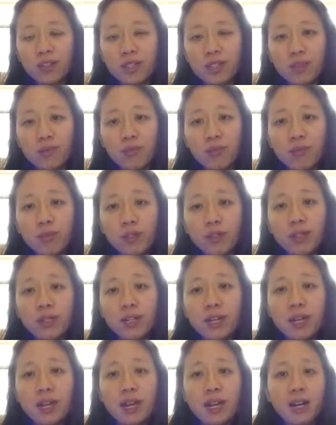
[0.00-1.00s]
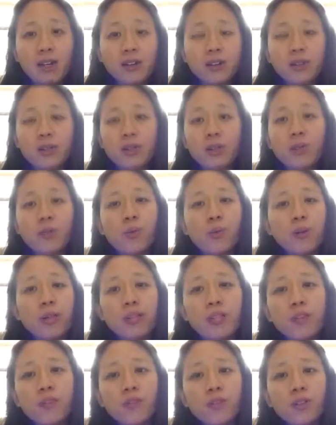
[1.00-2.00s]
Does it really add to the
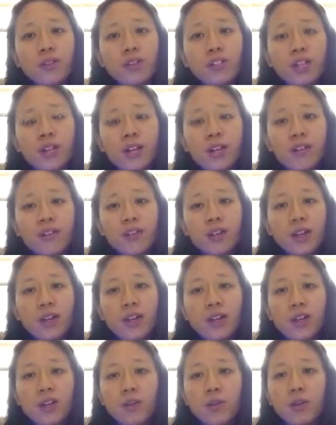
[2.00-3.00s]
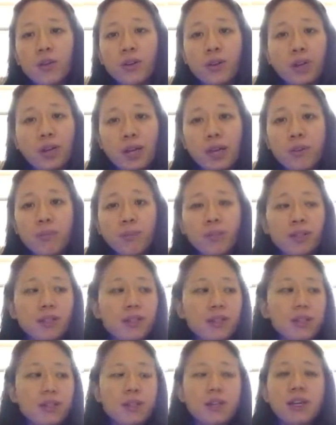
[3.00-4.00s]
quality of your life or your
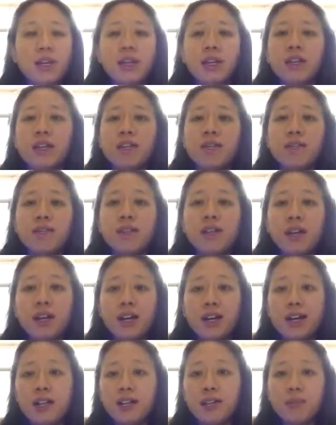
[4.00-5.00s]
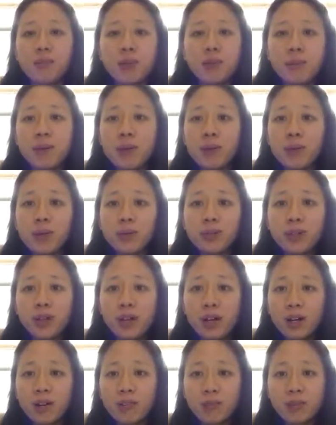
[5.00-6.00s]
happiness? If not, maybe hold
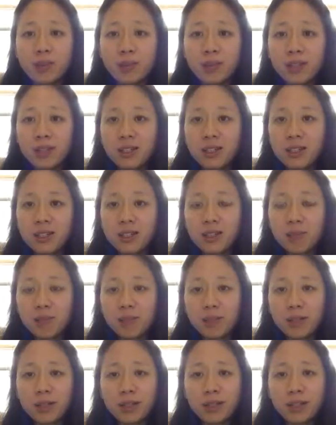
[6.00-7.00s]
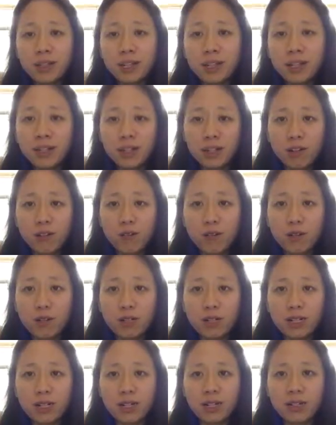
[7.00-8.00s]
off. Maybe think on it for
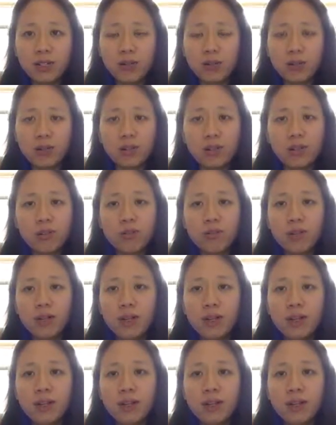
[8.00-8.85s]
a day or two.